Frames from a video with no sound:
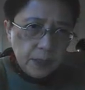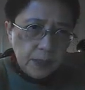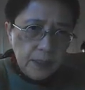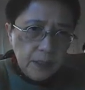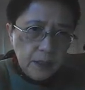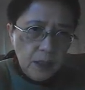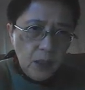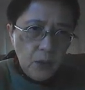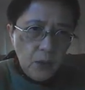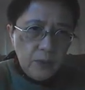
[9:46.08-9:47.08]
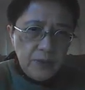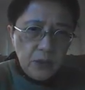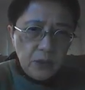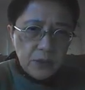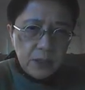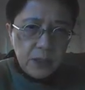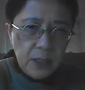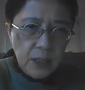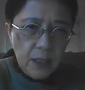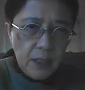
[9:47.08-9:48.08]
Okay, we finished
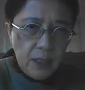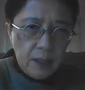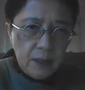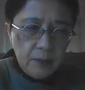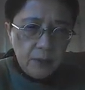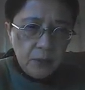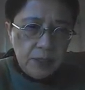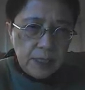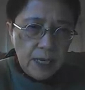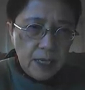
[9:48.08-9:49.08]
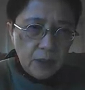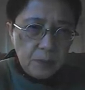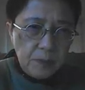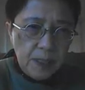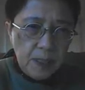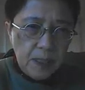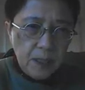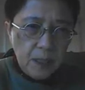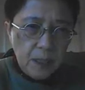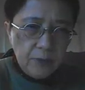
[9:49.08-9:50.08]
the
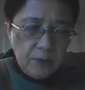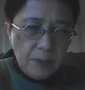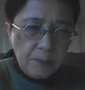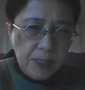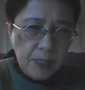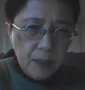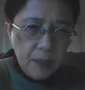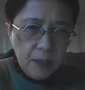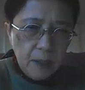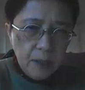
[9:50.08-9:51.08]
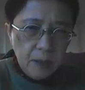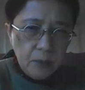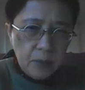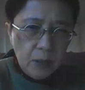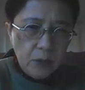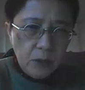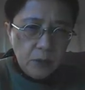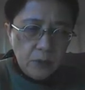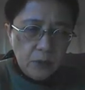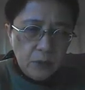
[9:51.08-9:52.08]
3-B, 5B. We go to
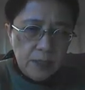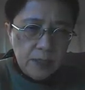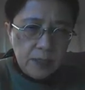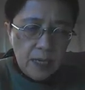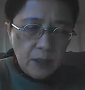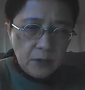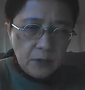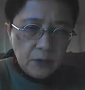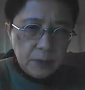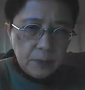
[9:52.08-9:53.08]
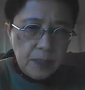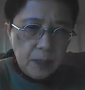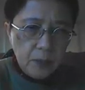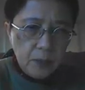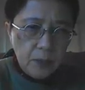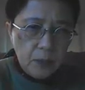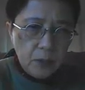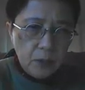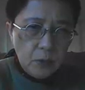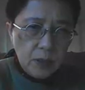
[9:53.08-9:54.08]
3-6B. We go
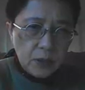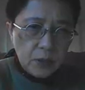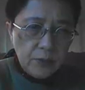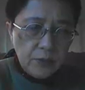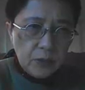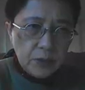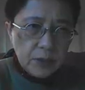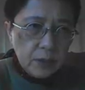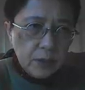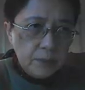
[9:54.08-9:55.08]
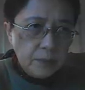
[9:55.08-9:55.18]
to question first.